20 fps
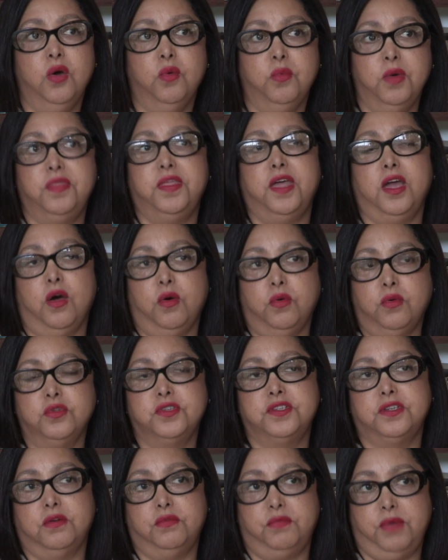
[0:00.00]
where they are
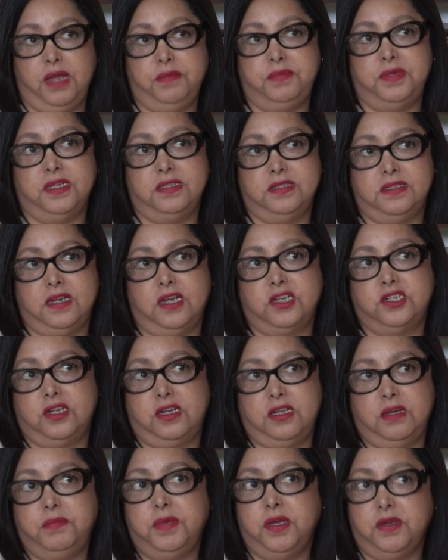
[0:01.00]
also raped and
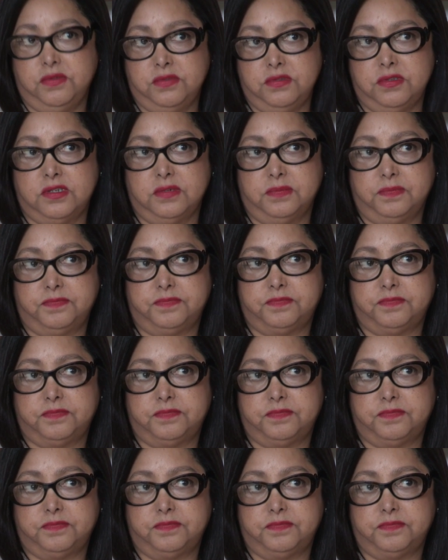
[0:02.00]
sexually abused.